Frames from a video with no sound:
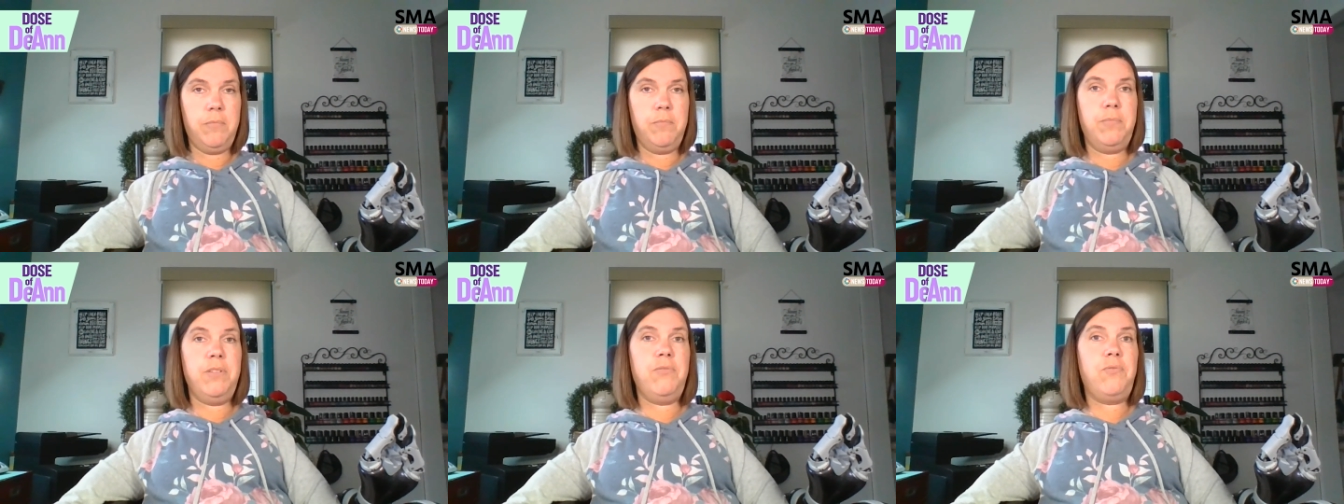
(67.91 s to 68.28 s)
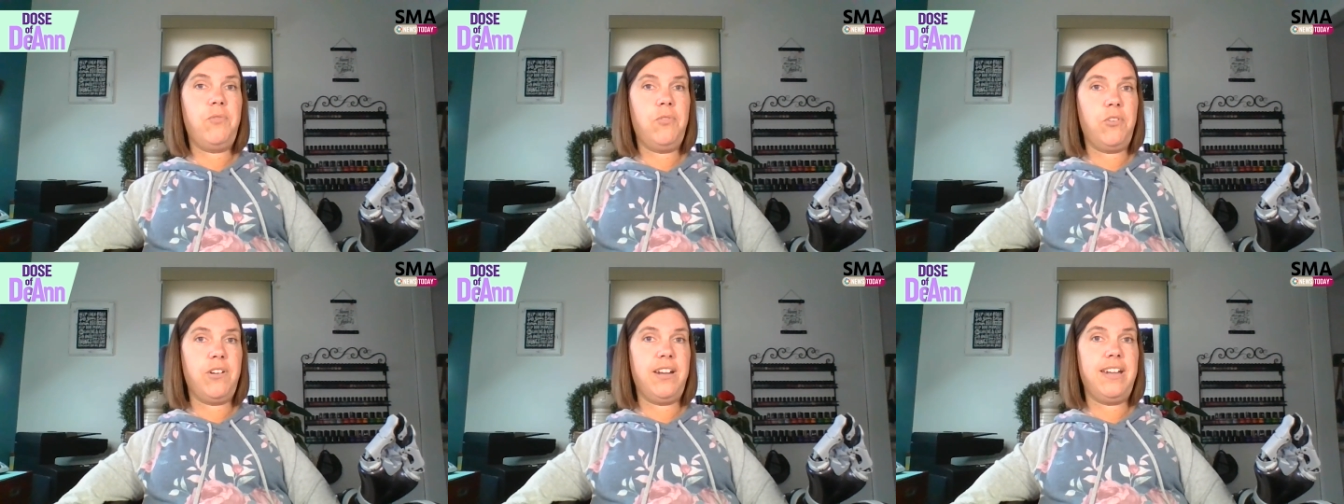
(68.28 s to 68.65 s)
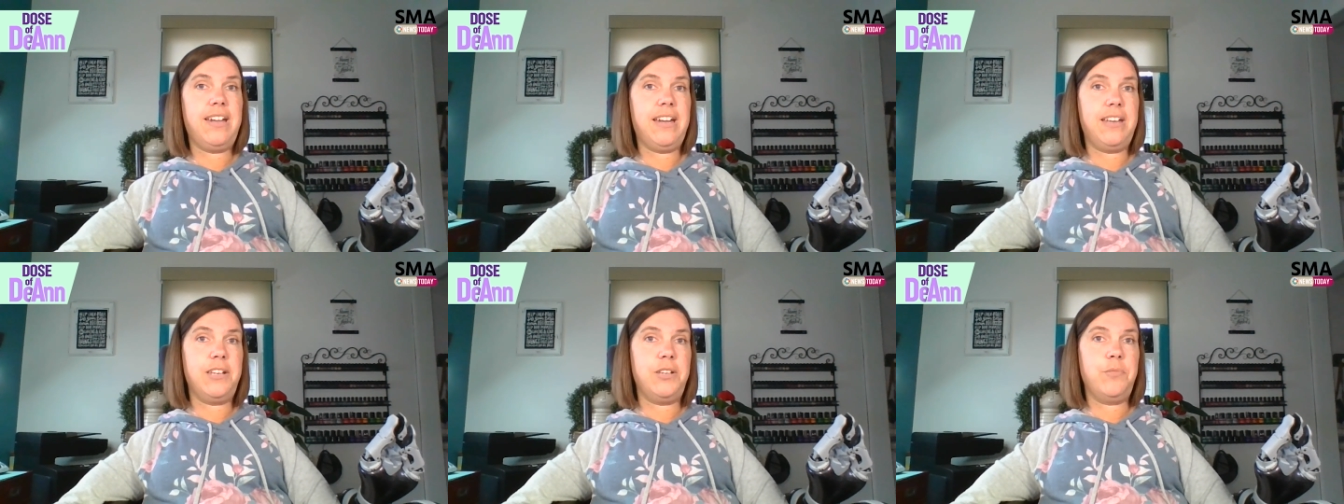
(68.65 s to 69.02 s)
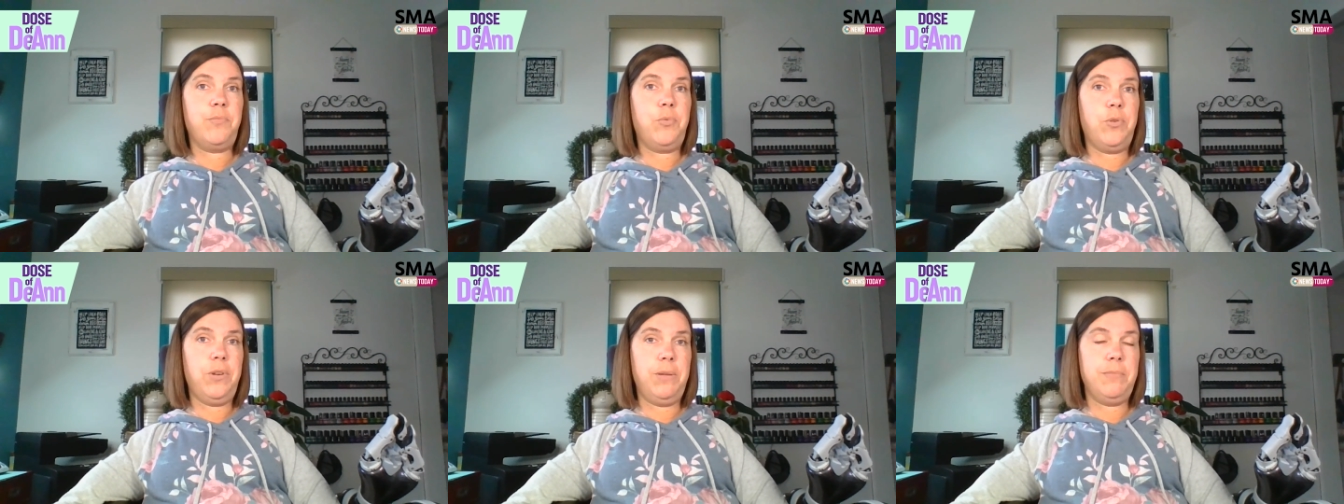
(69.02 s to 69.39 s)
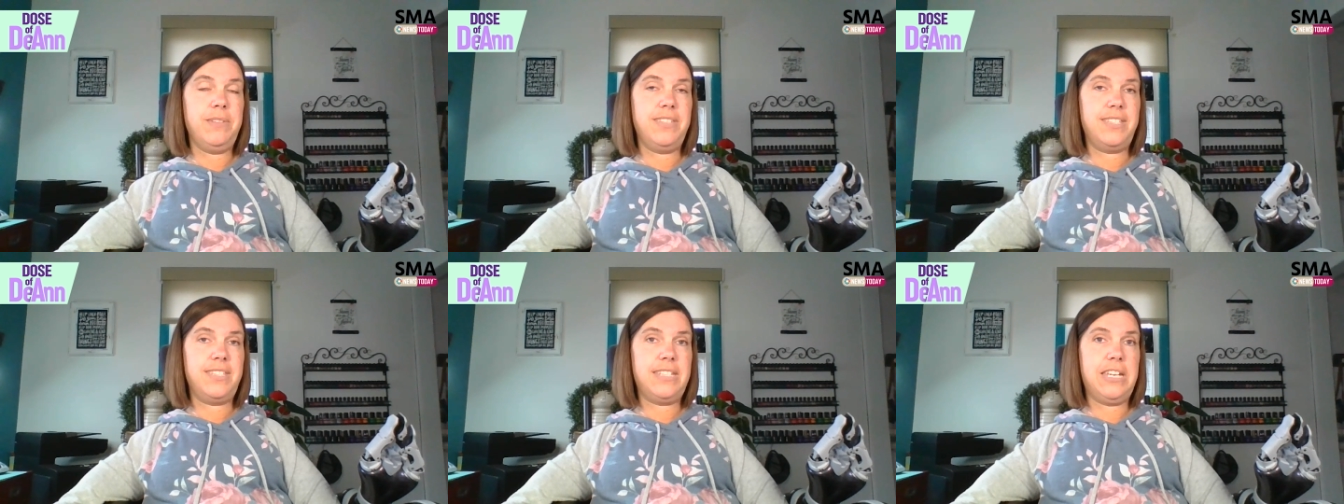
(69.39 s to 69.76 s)
before I got an
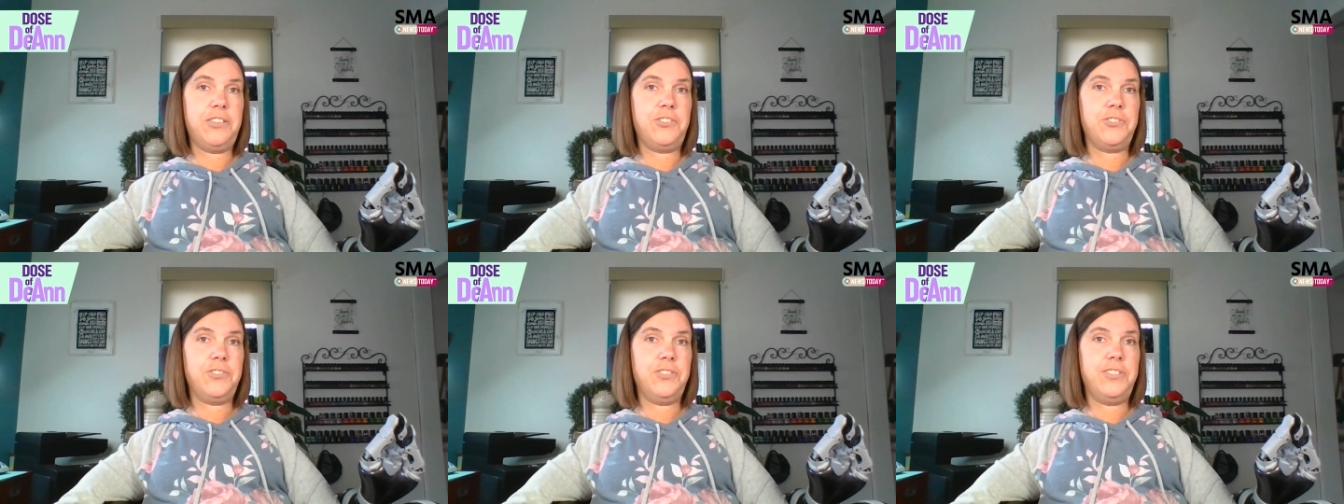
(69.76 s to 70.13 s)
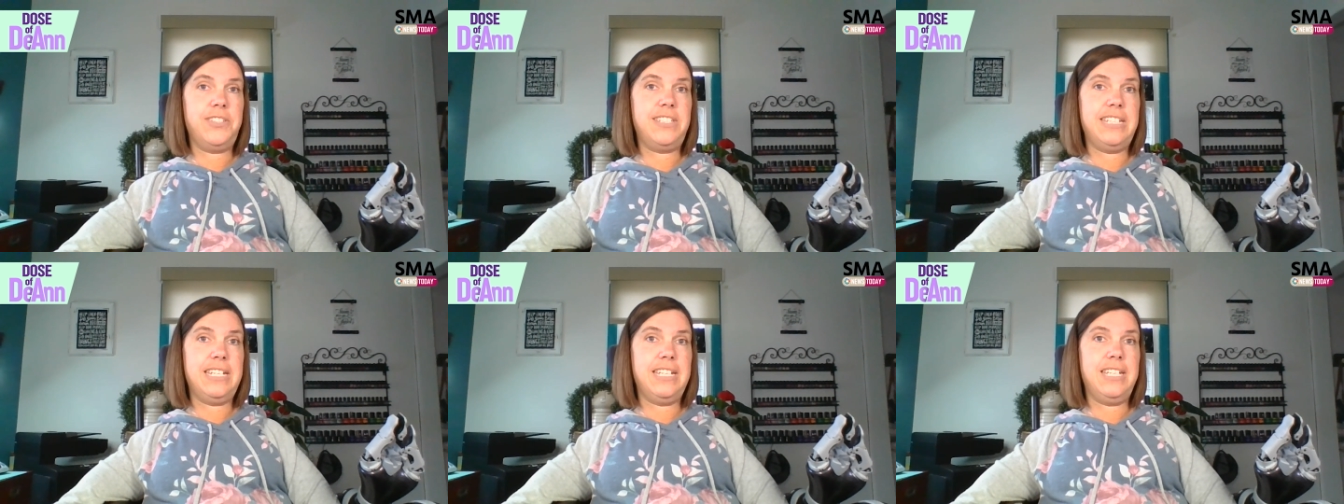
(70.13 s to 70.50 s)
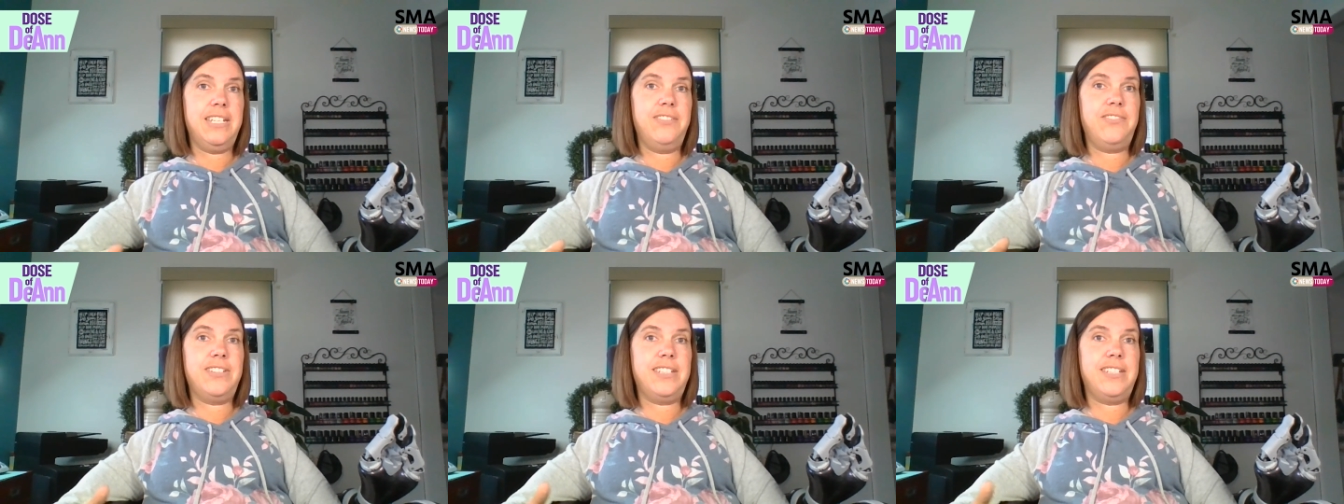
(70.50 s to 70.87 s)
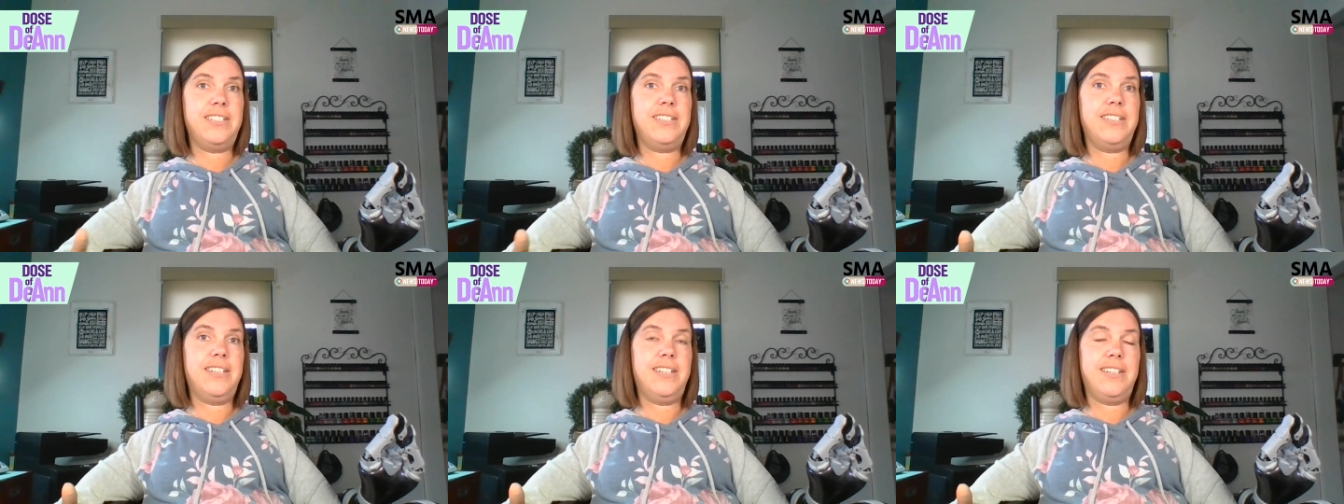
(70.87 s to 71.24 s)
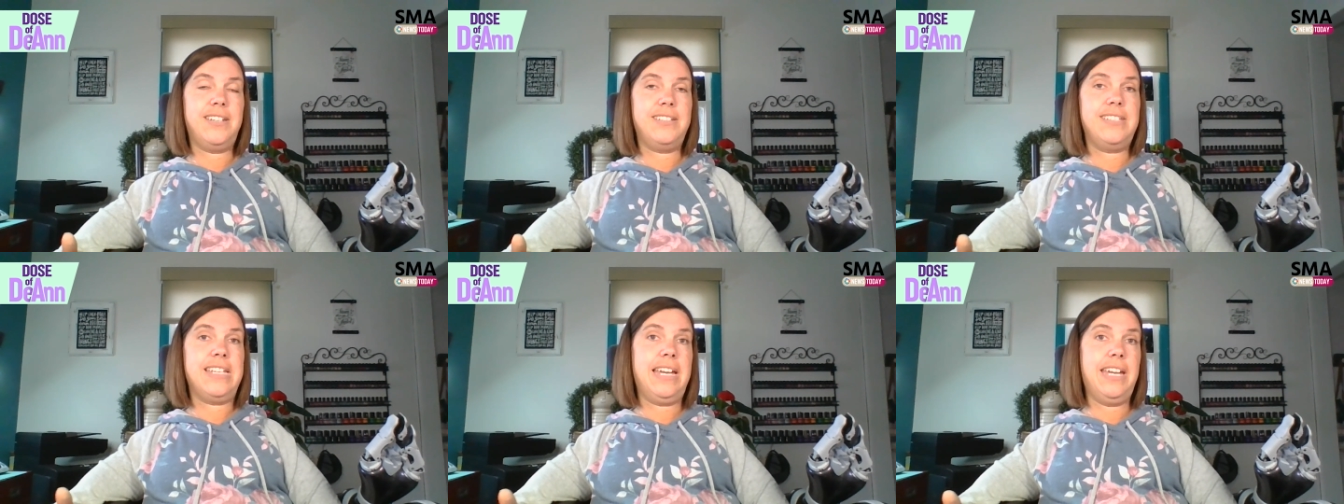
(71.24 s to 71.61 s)
appointment scheduled to even
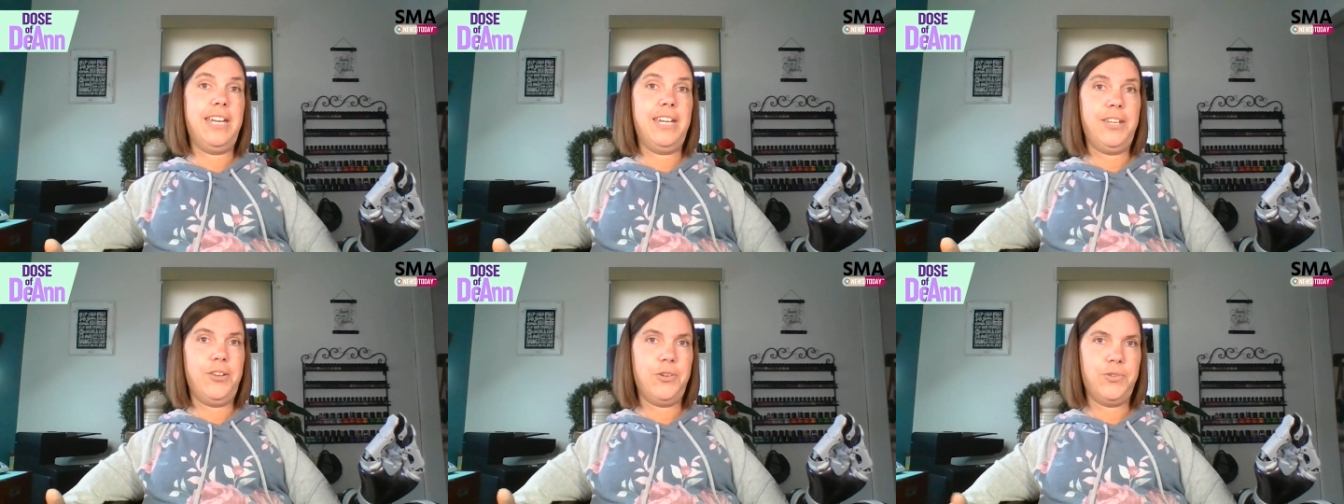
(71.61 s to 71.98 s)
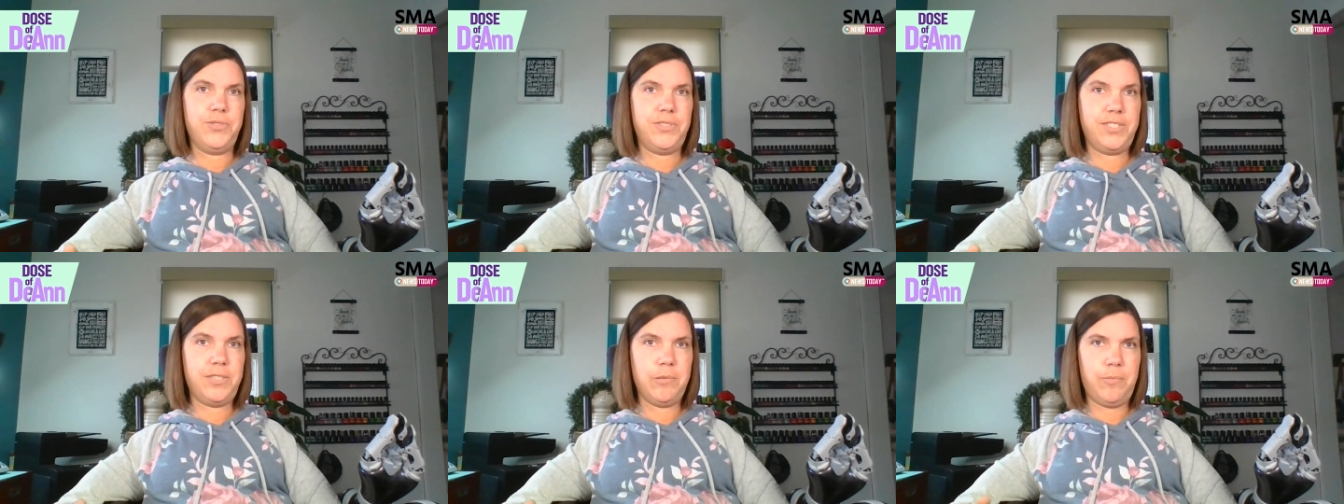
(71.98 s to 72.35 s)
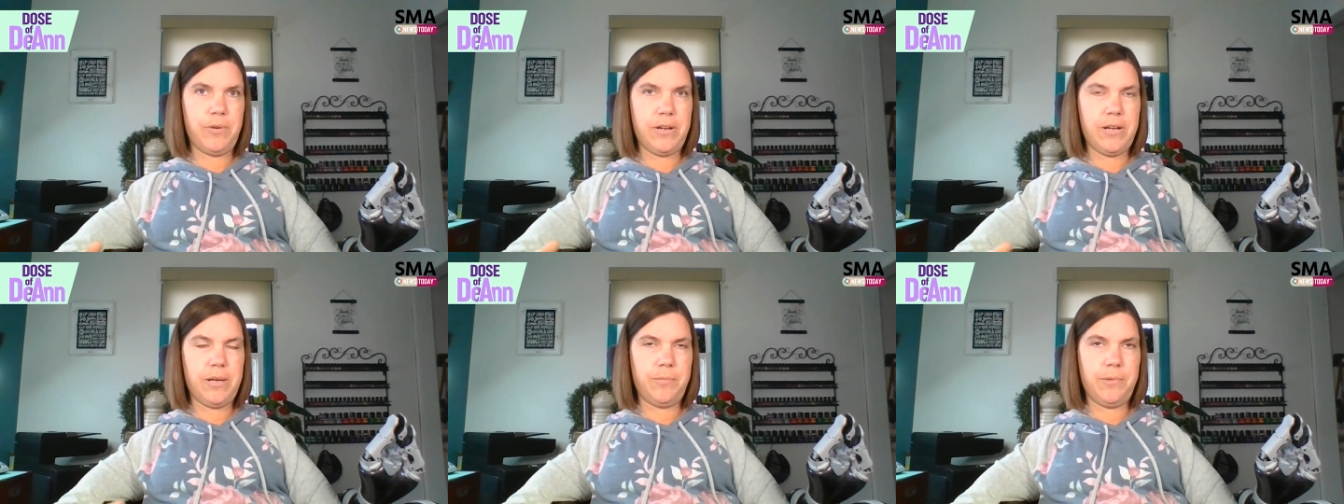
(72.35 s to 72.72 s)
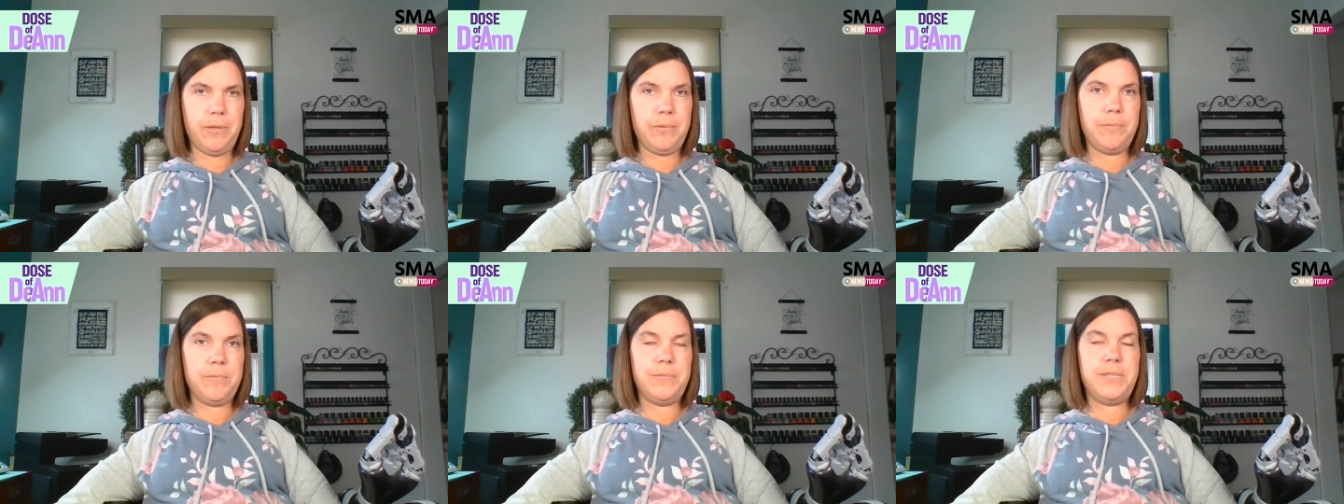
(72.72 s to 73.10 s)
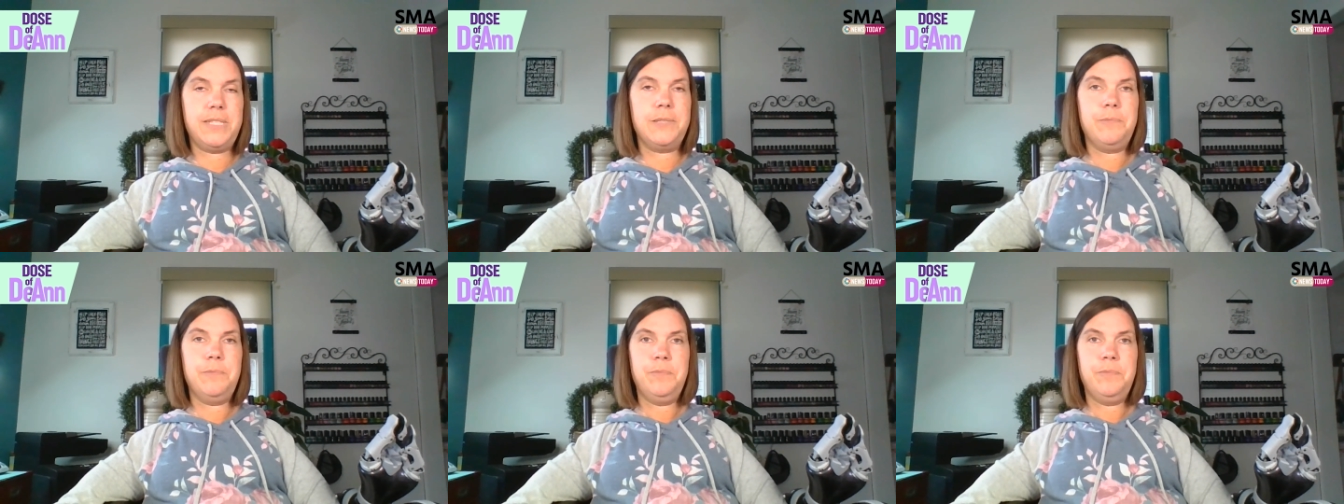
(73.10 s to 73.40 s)
diagnose the problems.